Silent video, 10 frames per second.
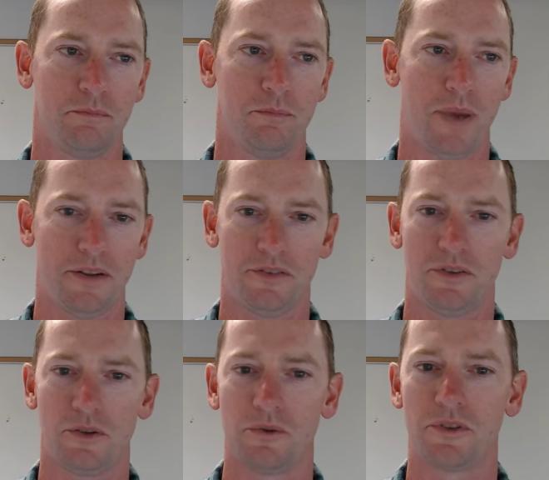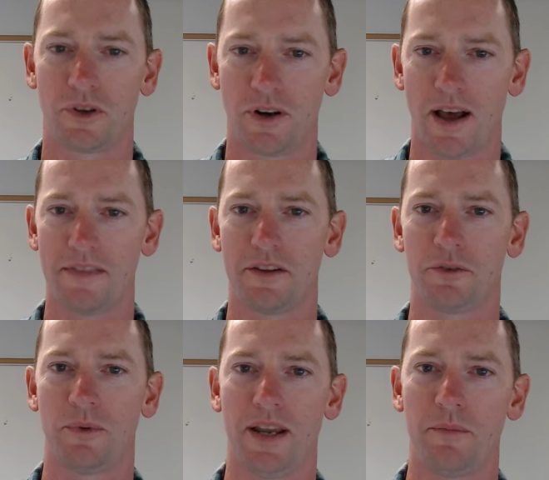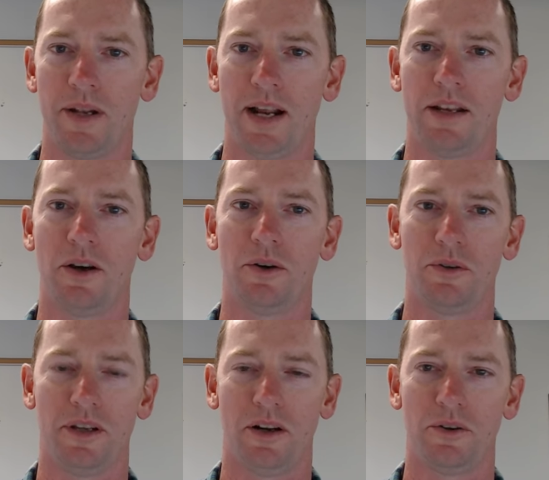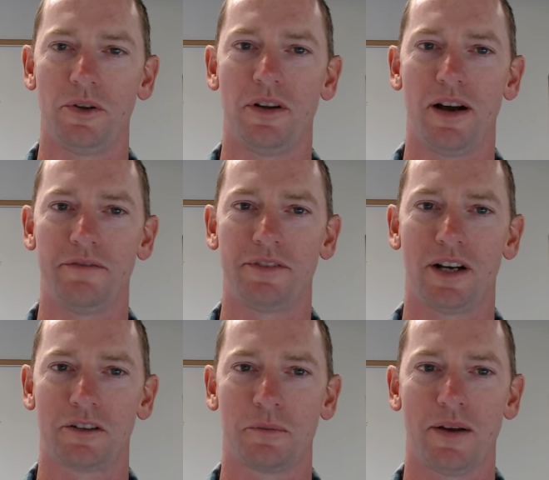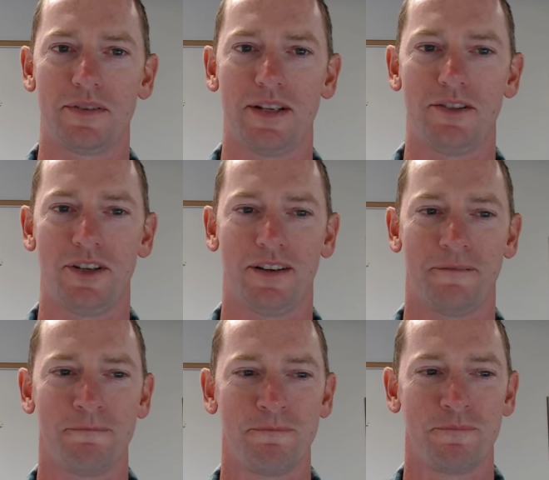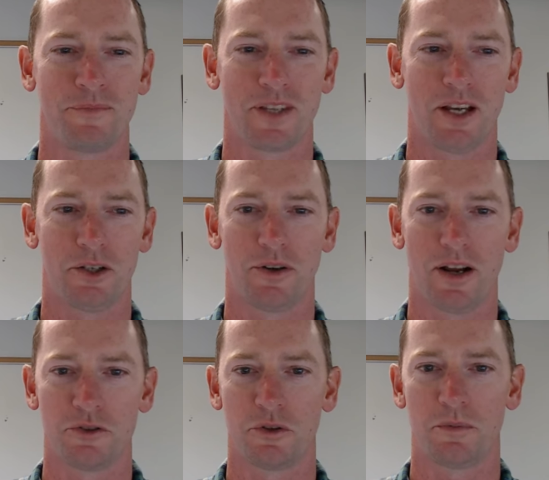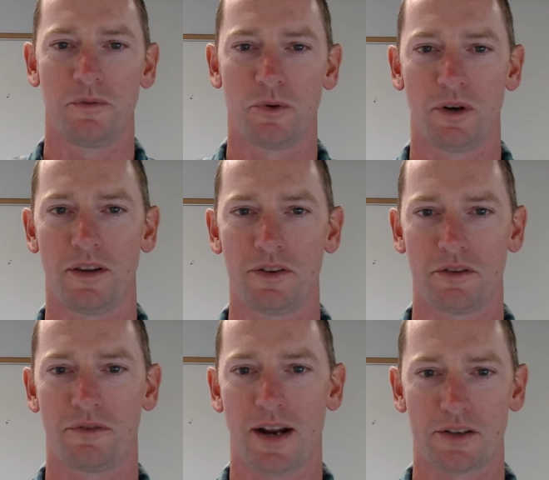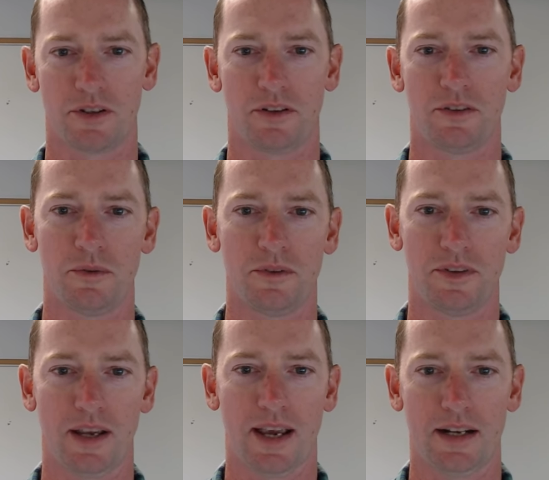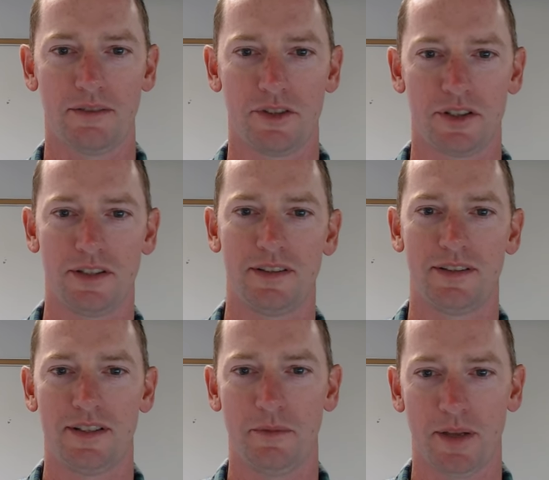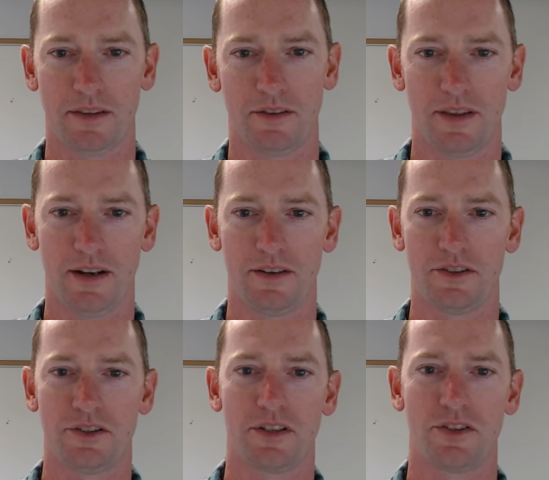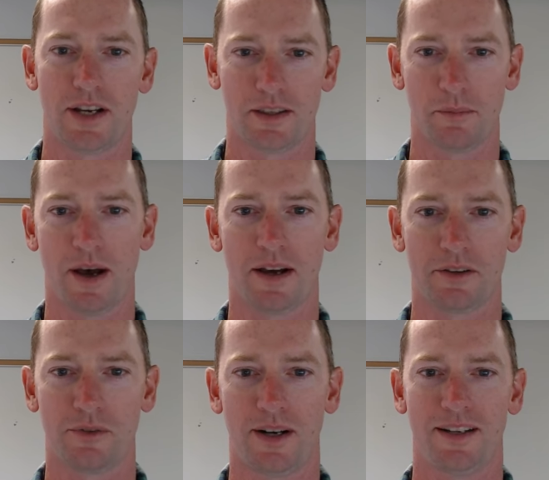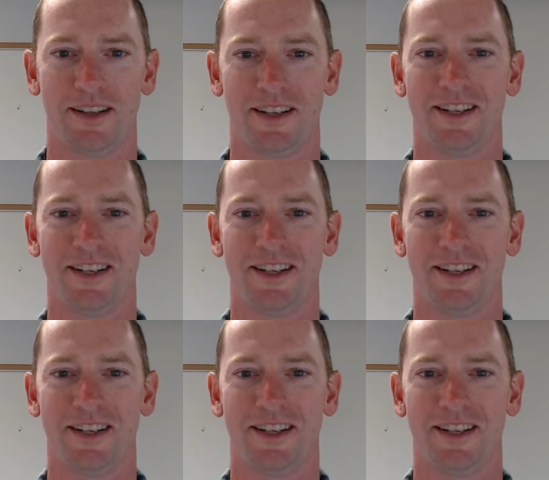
best students are not this way but i know you know you and i've talked about teaching undergraduates before and there's a fraction of students that kind of just seem like they're there just to check the box right and the,